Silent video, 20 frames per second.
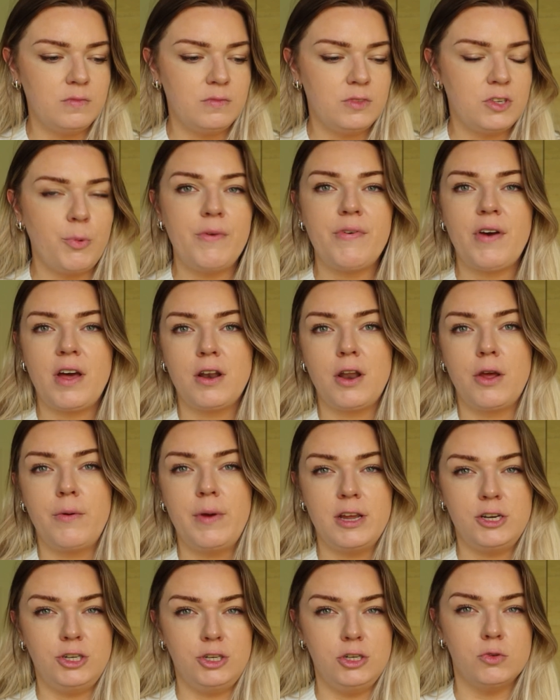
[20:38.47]
So we've had no
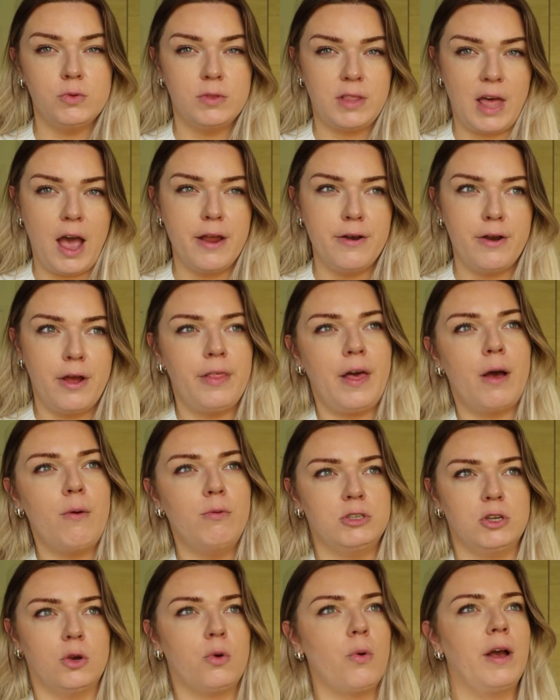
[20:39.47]
issues with that. I know that
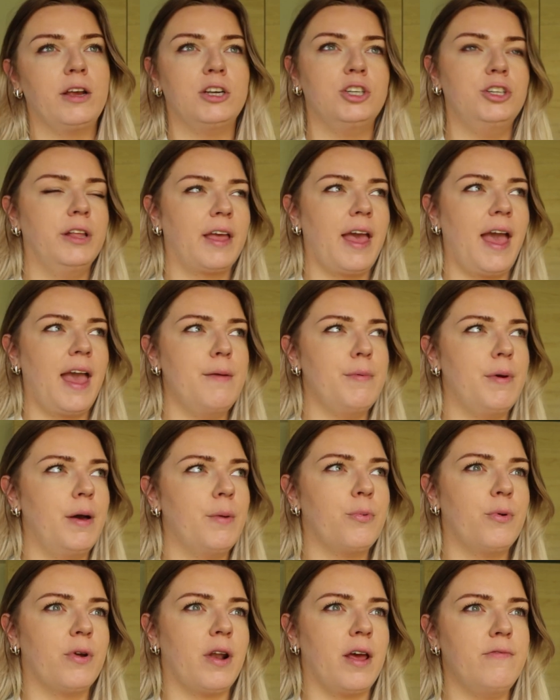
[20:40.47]
was a question that came
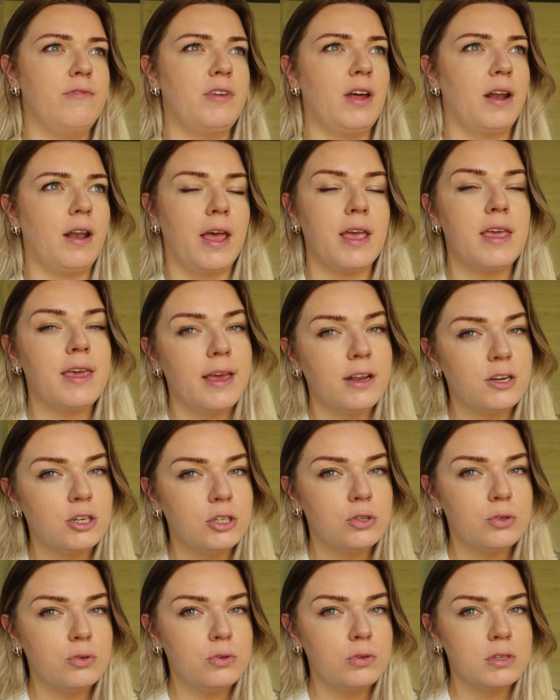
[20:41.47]
up when I've done like
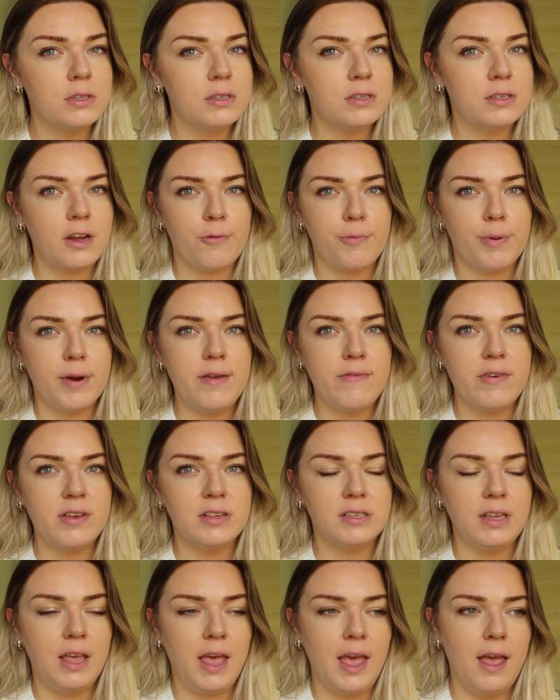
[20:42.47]
kitchen tours and stuff
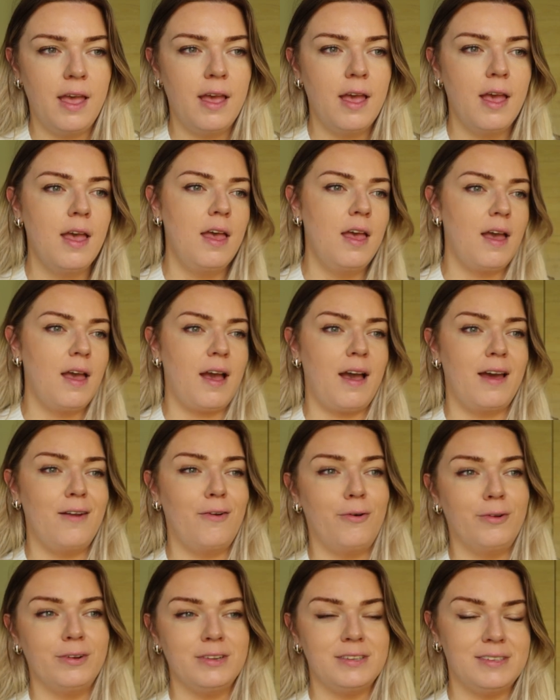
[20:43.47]
previously, and
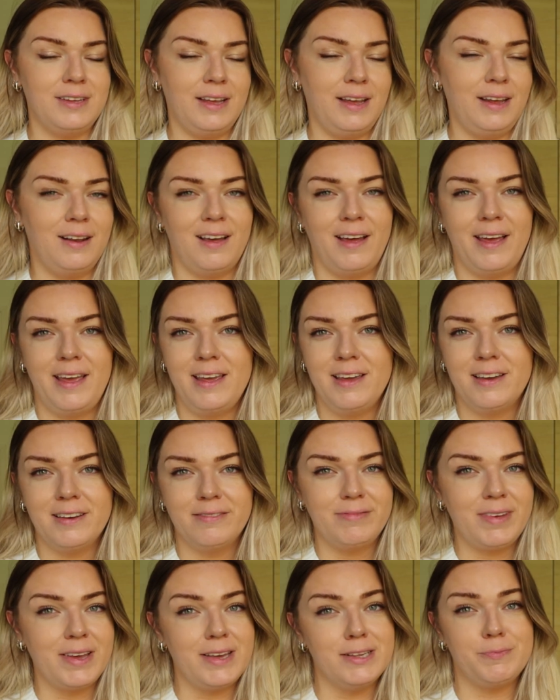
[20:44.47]
honestly, like,
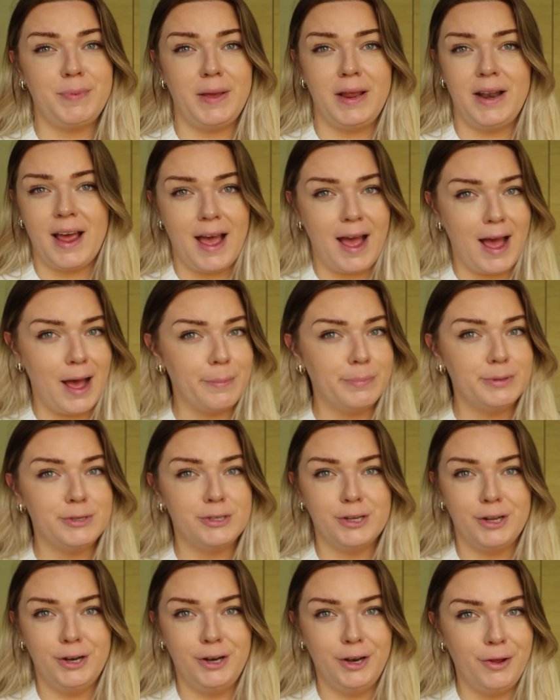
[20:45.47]
it's been
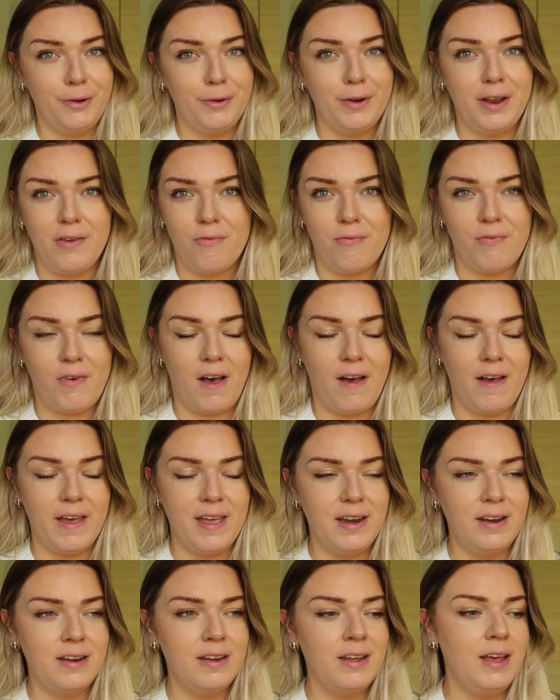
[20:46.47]
absolutely
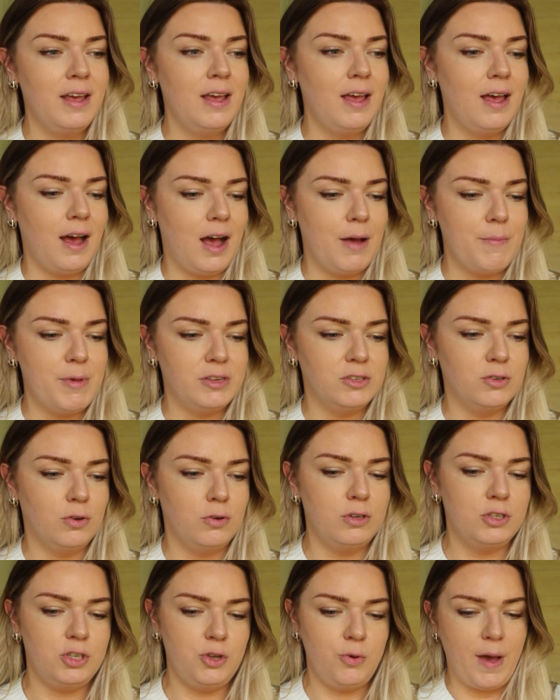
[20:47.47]
fine. As
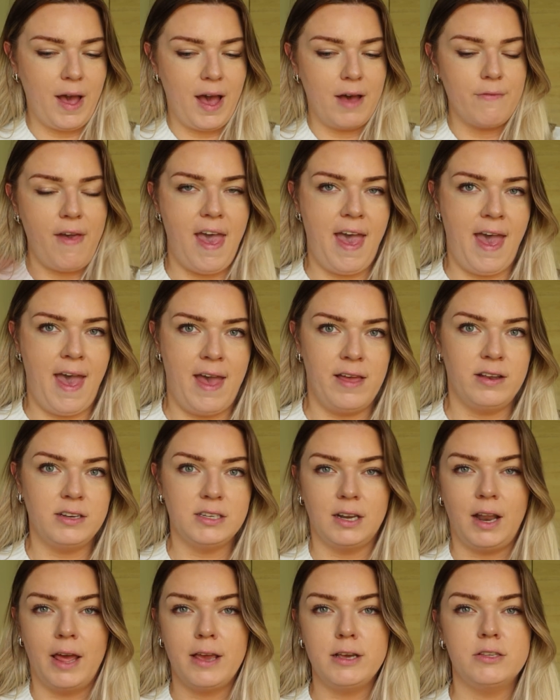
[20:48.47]
long as you have air
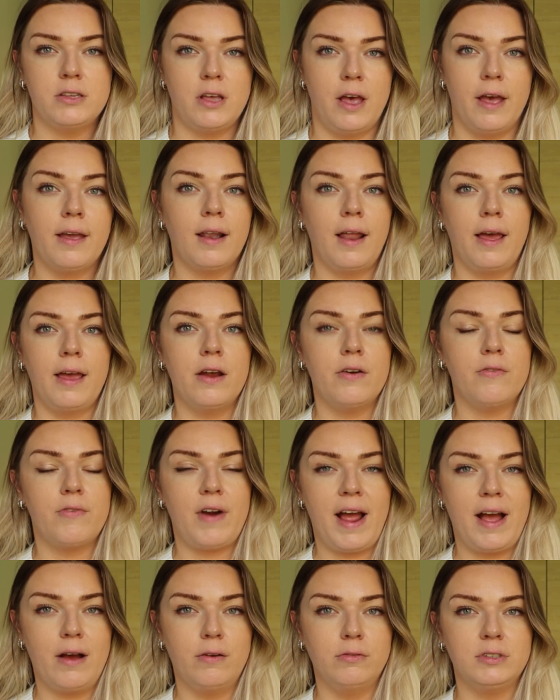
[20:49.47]
to like circulate
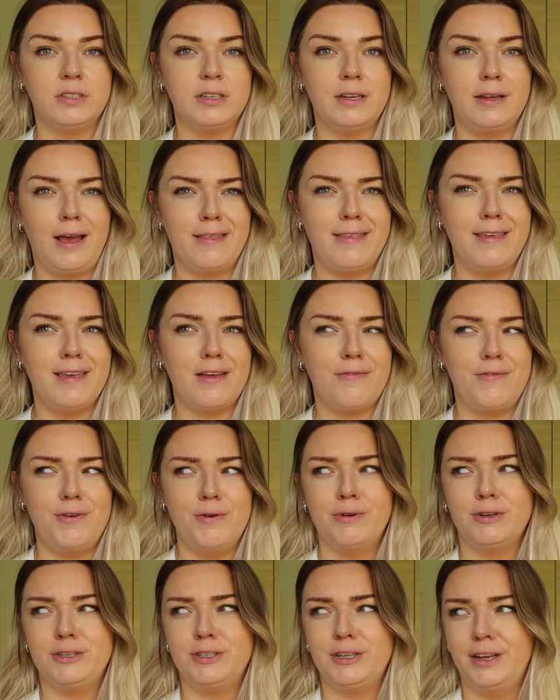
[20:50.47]
around. I think if
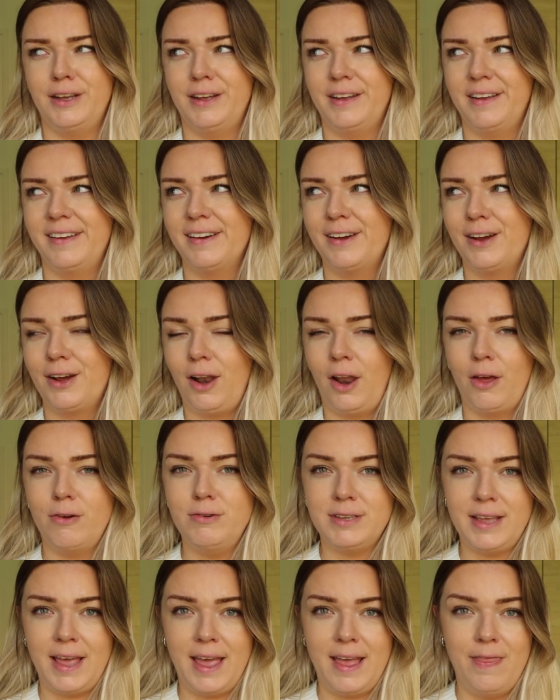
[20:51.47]
you were to
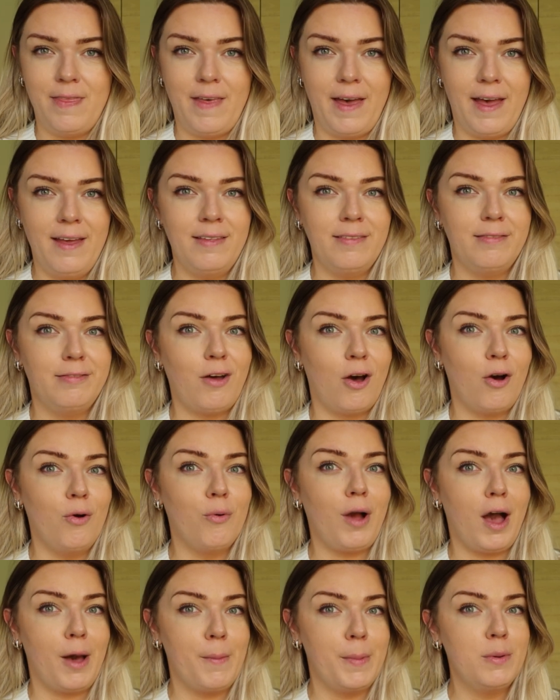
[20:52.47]
close it in there, the
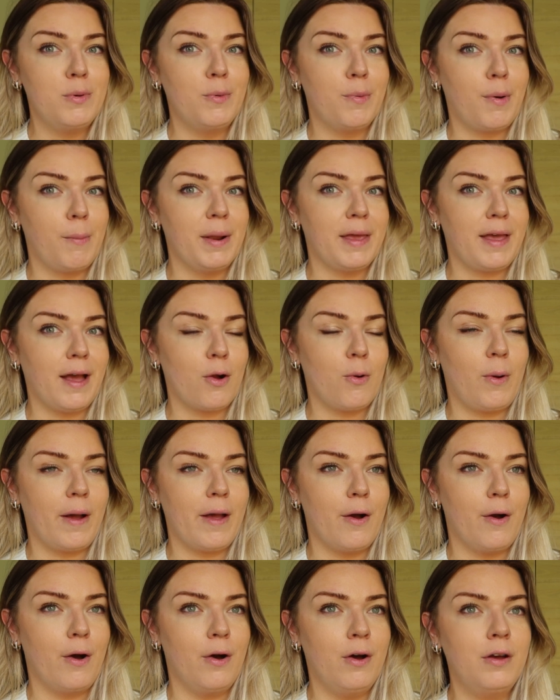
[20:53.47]
whole cupboard would probably get
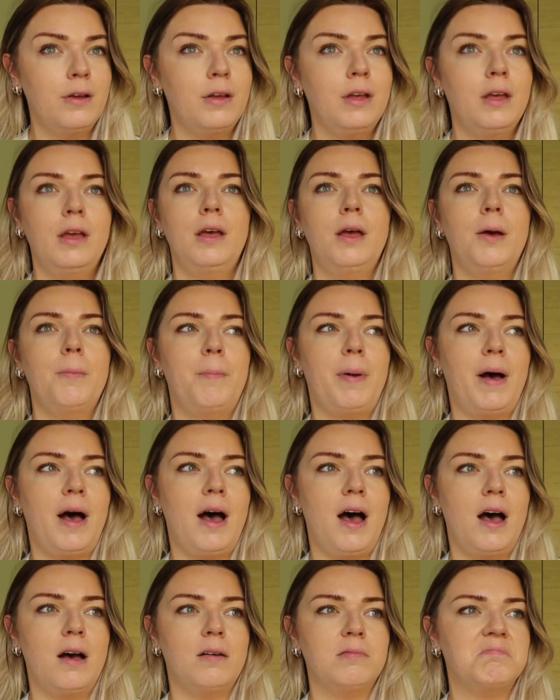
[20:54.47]
quite hot,
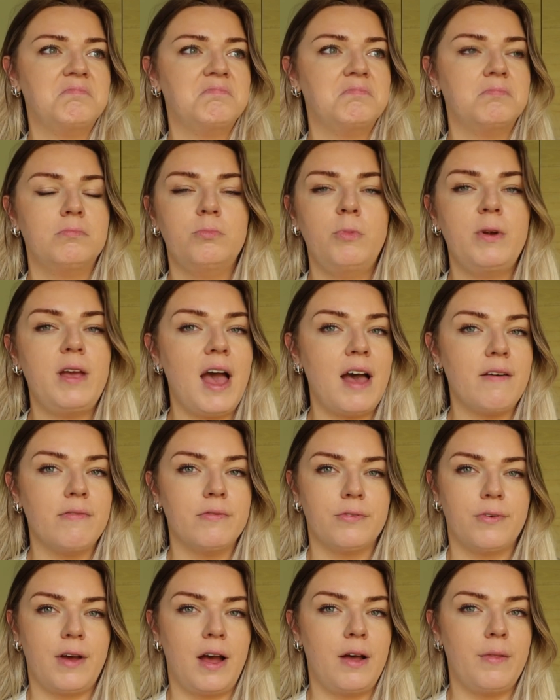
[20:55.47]
but we
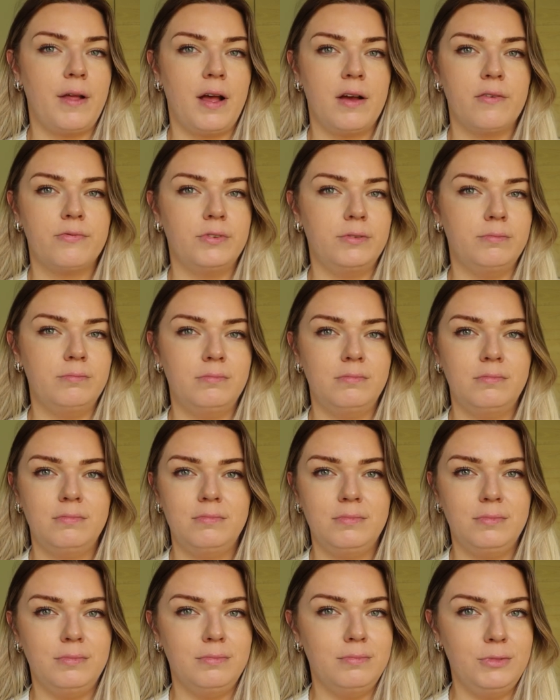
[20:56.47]
haven't found that from
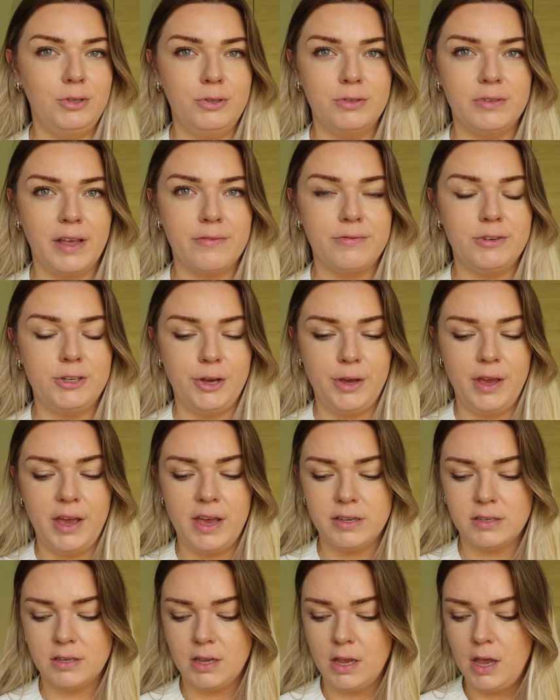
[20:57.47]
using it for 2
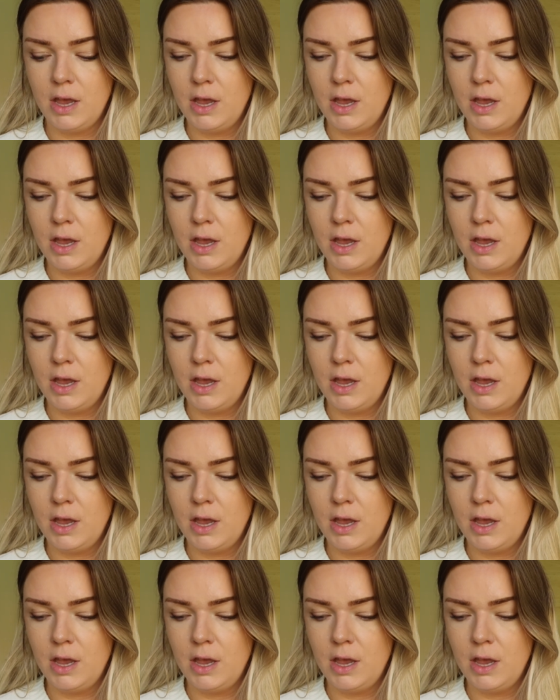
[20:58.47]
years.